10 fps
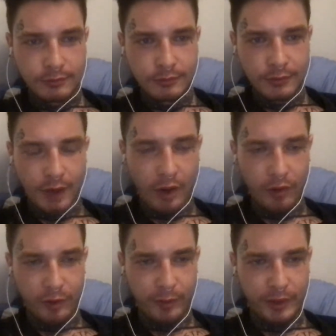No,
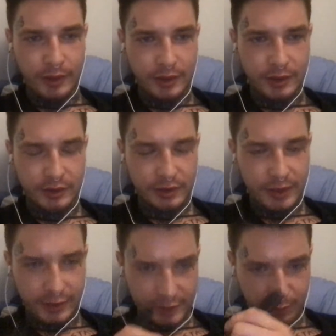they're being
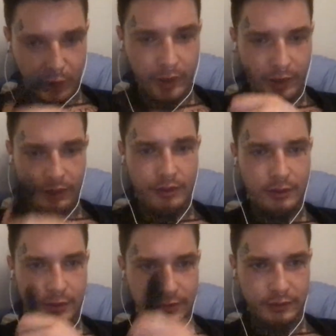exploited.
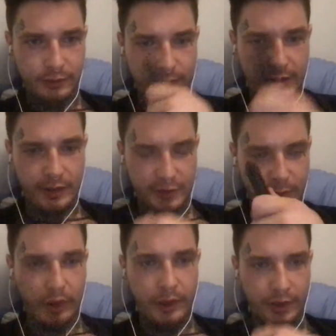They're being
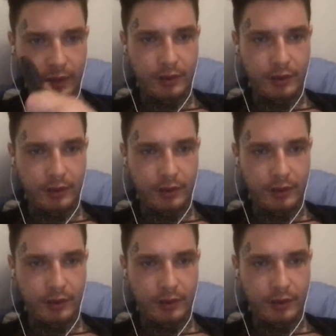exploited.